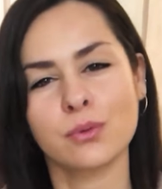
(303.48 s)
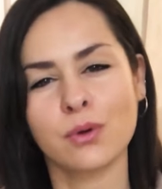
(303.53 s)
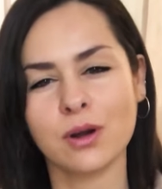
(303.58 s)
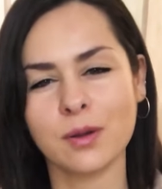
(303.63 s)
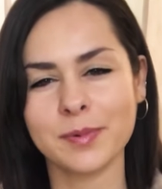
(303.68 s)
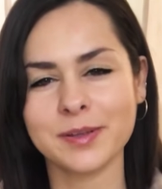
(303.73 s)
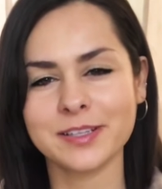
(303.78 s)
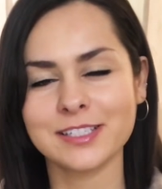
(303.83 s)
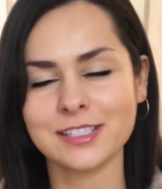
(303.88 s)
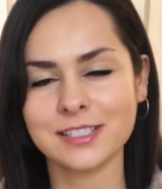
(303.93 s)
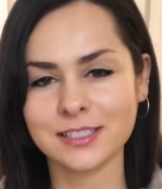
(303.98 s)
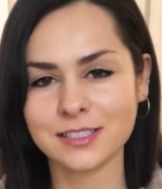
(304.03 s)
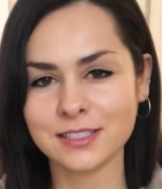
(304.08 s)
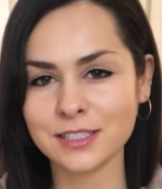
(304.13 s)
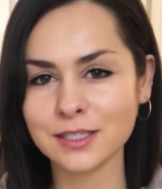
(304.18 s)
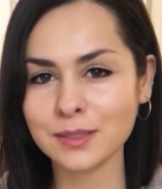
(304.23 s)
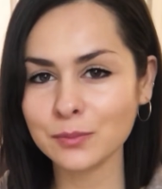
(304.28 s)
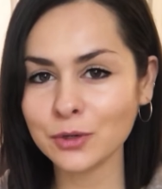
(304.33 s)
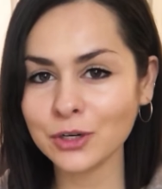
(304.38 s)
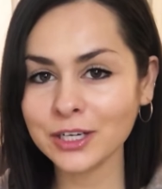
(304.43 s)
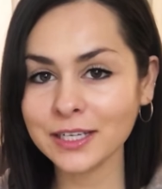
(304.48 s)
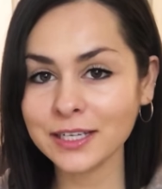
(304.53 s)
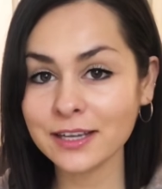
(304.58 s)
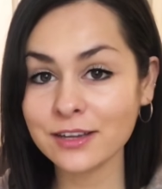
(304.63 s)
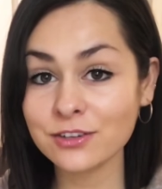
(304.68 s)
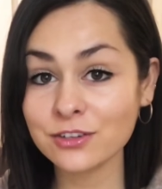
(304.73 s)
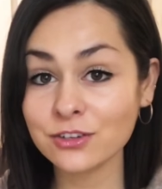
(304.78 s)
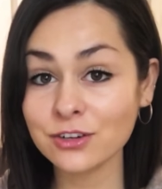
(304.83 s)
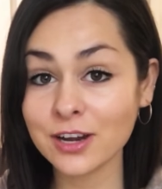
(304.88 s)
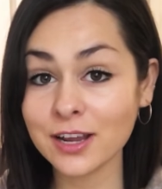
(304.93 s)
woke up at 6 in the morning
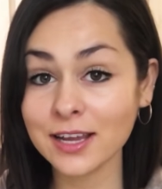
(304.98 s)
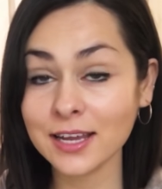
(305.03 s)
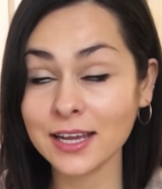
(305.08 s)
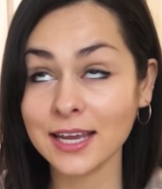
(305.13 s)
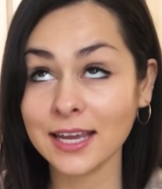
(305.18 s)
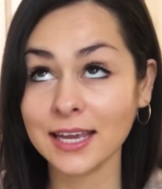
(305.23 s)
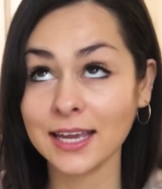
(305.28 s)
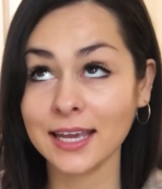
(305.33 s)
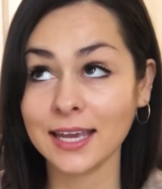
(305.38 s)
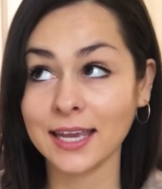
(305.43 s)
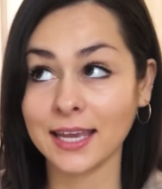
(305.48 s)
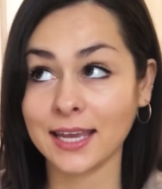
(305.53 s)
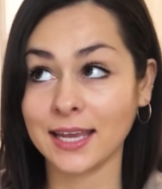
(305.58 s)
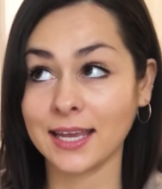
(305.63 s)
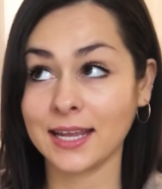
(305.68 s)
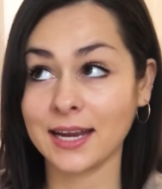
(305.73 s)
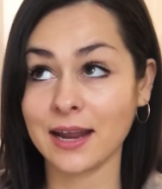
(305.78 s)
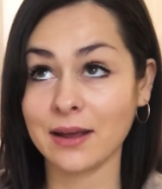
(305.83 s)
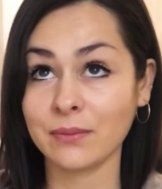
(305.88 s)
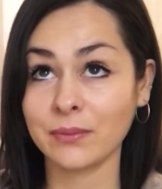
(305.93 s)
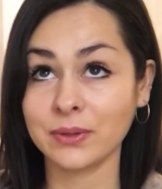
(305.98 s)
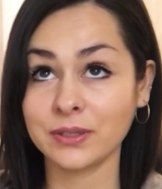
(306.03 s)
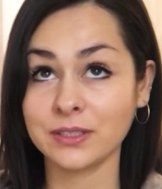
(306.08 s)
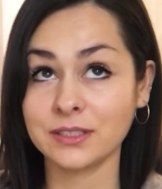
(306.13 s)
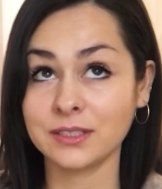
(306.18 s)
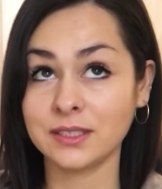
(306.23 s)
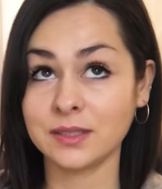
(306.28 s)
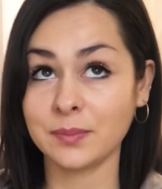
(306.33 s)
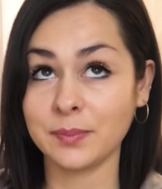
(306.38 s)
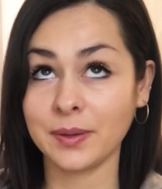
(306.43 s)
yesterday, and I
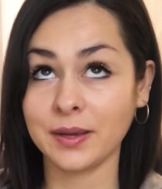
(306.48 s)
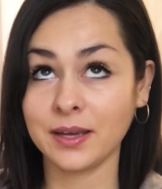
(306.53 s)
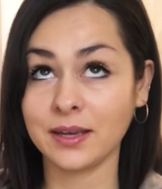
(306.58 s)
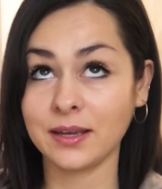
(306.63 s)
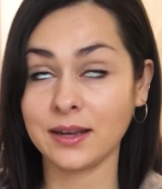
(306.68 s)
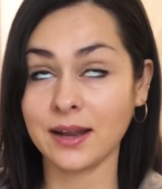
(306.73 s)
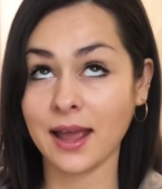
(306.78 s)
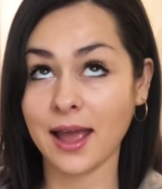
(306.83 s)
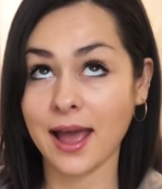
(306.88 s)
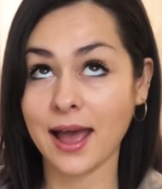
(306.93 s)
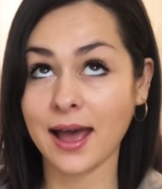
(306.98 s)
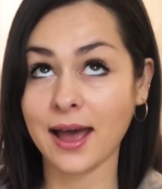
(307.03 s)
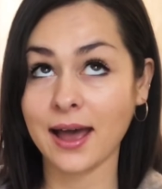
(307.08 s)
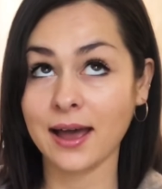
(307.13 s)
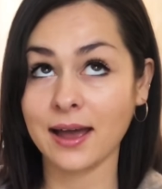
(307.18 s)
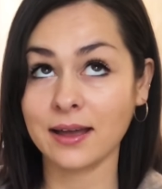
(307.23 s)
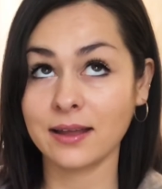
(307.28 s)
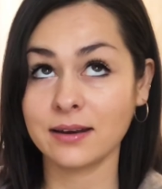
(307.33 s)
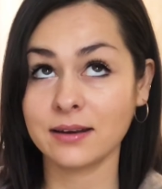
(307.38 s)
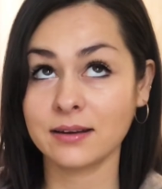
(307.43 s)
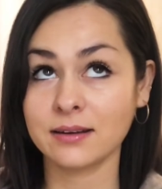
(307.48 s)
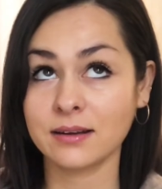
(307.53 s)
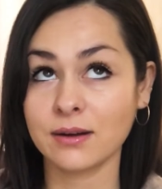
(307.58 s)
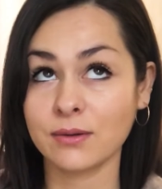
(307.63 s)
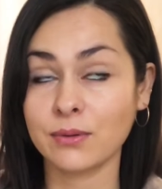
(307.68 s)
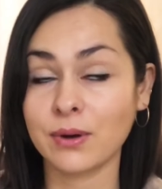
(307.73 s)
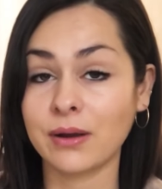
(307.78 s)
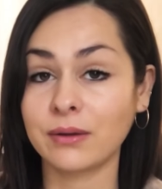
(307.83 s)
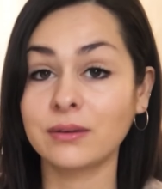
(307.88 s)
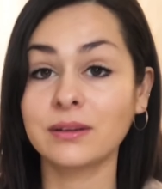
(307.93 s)
went to bed at
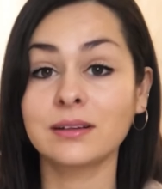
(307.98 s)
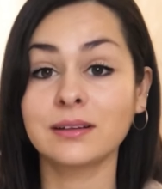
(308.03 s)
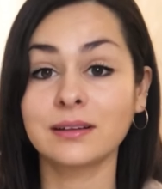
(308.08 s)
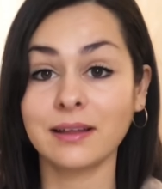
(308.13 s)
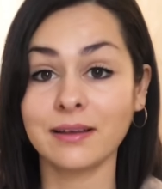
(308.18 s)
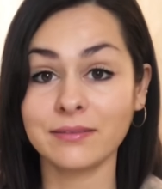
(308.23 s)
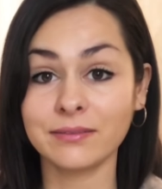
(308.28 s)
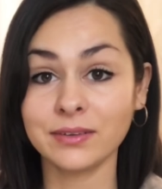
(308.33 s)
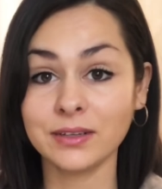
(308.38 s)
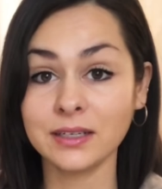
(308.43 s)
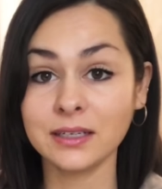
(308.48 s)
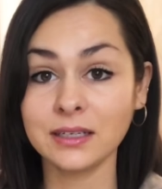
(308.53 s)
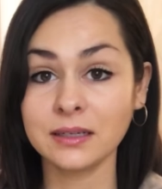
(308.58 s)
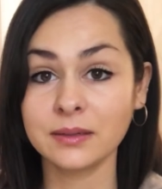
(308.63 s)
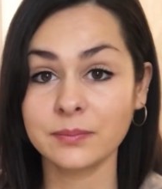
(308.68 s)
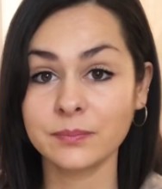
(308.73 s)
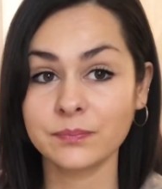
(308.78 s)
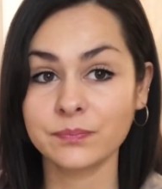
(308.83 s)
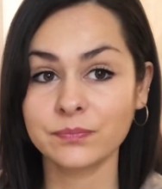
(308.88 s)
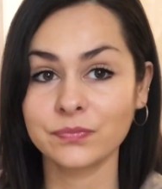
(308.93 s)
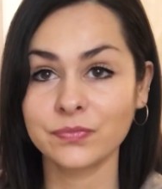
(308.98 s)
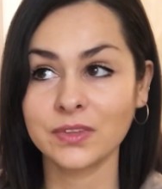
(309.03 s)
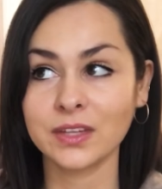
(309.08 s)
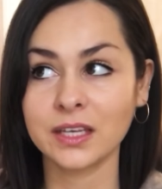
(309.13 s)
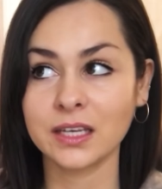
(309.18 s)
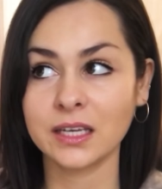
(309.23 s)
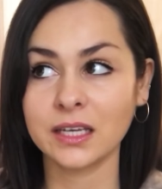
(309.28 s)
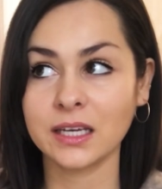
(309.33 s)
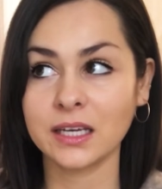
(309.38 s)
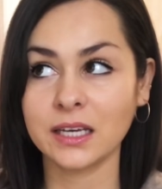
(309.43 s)
around 11,
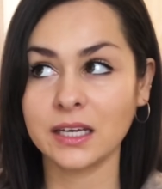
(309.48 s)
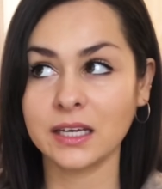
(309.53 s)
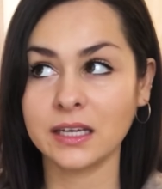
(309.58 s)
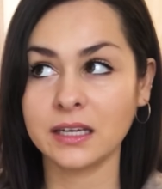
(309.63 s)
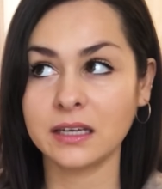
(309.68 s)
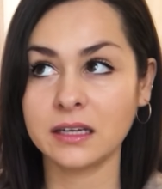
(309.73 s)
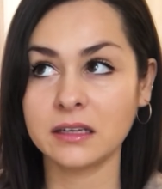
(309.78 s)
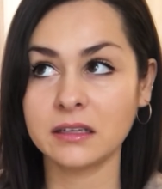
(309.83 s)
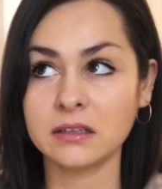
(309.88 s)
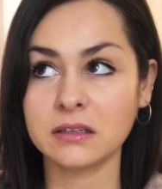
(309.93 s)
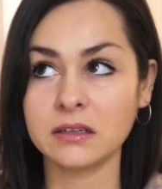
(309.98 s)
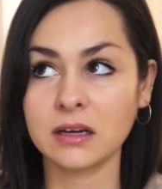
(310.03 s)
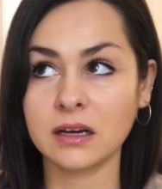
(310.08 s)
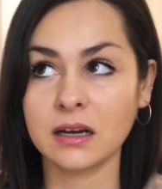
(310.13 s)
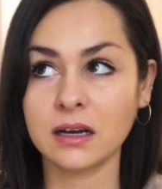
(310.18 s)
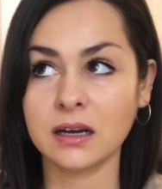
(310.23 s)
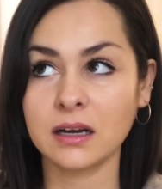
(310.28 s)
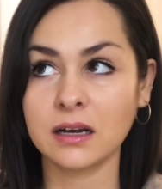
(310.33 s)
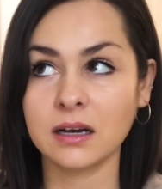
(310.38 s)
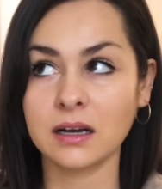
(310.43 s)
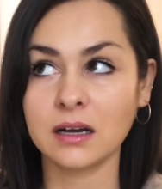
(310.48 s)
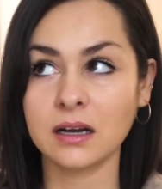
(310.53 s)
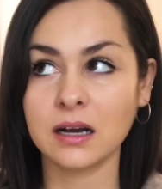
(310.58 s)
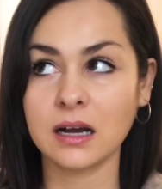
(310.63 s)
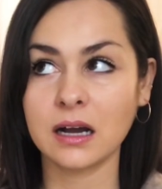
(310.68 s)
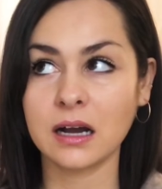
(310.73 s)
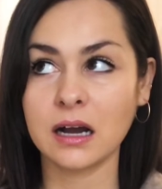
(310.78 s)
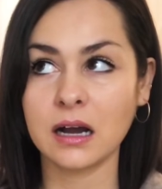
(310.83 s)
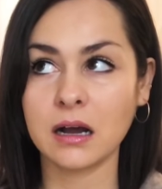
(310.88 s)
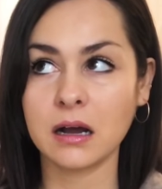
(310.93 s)
and
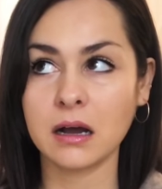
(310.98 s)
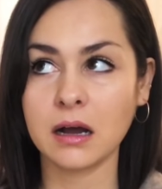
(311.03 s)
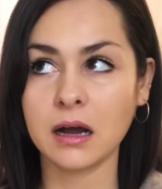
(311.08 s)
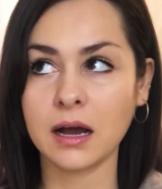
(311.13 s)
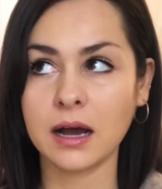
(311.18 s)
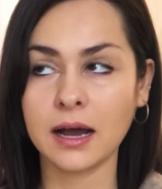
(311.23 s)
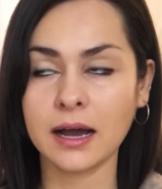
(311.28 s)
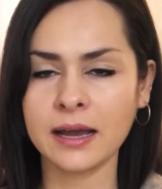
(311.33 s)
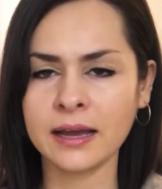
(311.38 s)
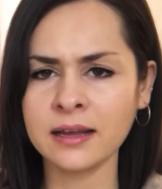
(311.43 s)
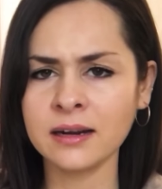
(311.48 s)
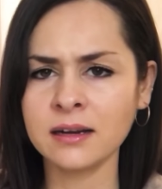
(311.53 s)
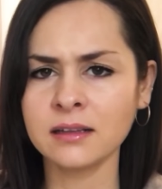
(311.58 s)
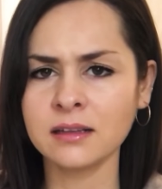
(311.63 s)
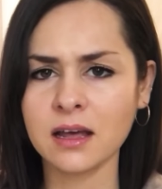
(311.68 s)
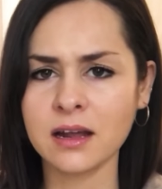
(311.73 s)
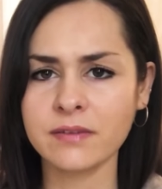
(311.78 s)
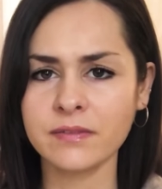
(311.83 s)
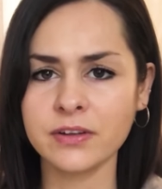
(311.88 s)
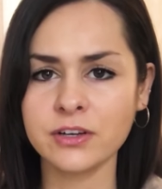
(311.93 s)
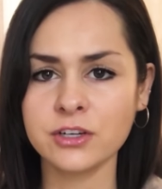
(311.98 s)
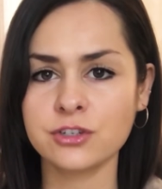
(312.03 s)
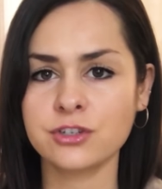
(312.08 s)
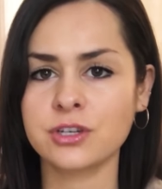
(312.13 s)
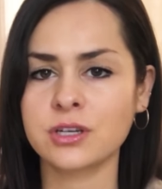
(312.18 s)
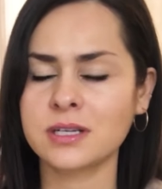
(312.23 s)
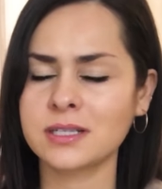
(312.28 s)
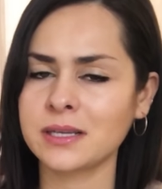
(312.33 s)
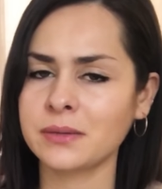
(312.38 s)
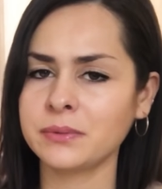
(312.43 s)
I had a lot of energy
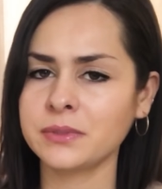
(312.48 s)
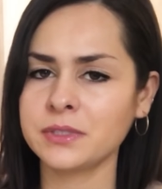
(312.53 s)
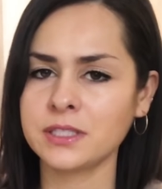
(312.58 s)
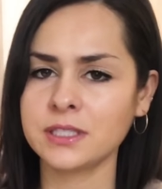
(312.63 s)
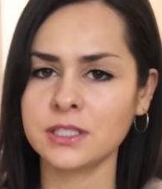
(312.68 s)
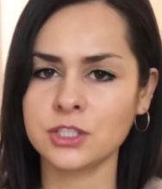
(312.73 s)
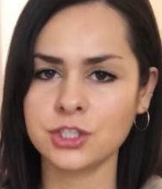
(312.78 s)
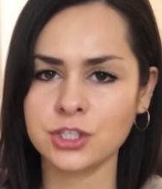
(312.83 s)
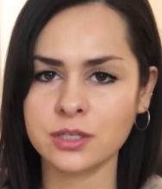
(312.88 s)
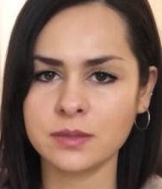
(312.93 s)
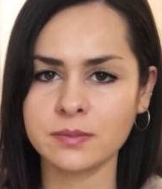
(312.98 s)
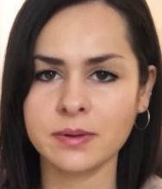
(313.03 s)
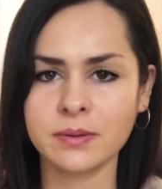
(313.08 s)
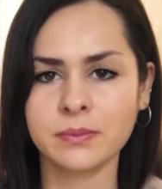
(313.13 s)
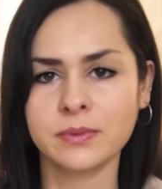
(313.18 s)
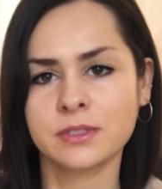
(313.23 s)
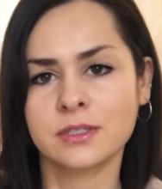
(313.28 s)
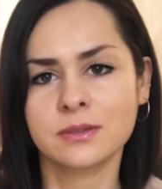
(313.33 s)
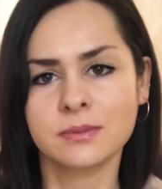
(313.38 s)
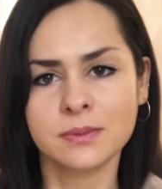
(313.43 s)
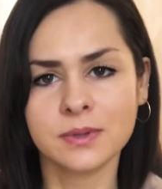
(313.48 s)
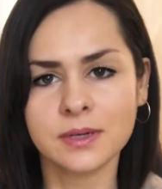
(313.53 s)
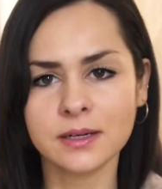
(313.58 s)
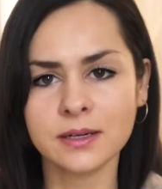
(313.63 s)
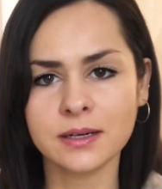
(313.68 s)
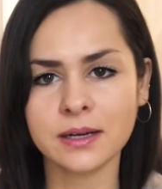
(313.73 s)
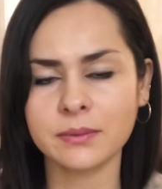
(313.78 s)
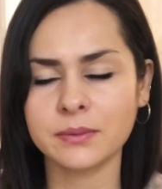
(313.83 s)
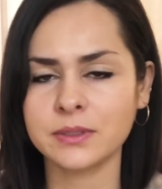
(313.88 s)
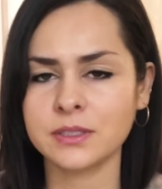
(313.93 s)
because I went to the gym, I went to
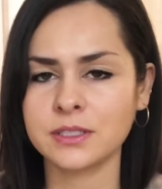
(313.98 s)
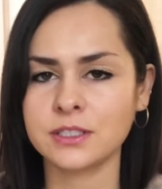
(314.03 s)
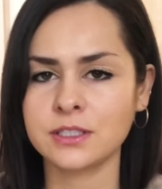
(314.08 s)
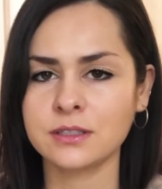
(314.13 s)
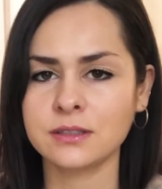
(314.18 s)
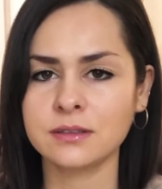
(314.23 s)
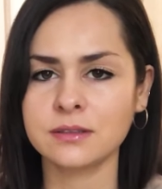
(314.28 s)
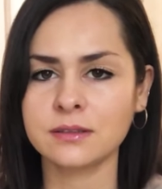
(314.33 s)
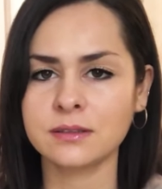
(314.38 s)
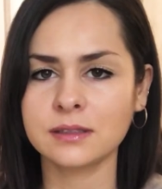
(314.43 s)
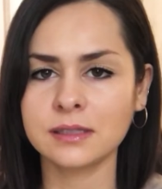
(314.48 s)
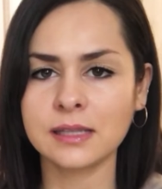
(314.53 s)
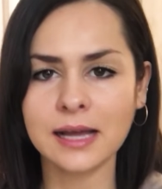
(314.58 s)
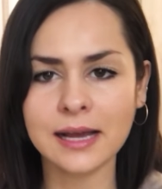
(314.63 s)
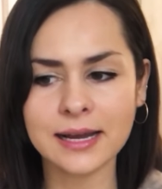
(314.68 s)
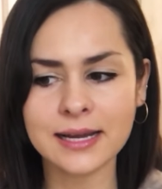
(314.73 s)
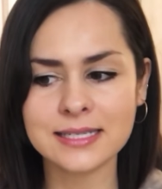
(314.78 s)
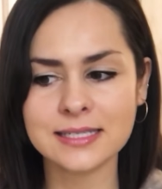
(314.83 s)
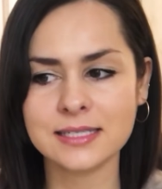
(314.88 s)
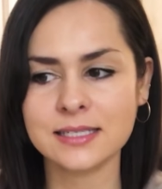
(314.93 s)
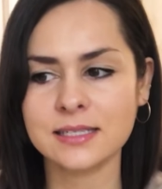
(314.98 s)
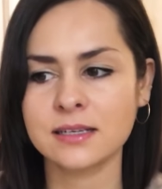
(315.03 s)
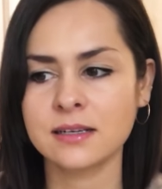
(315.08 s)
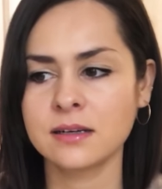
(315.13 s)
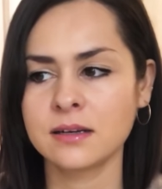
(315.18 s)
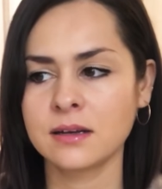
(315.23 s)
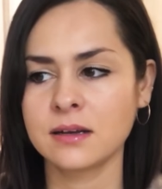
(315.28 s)
work, I went to class,